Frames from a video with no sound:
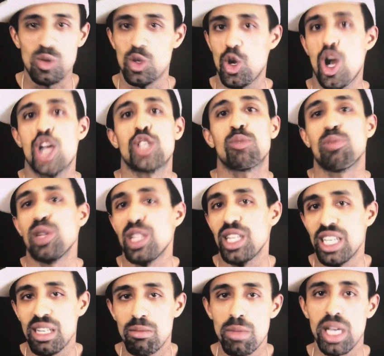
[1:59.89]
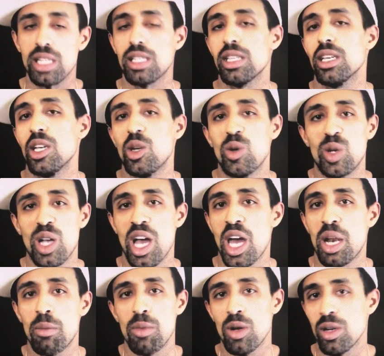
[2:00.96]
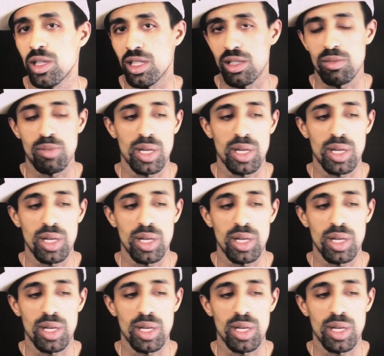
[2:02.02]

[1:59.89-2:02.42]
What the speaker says: crossbreeding and mixing going on amongst the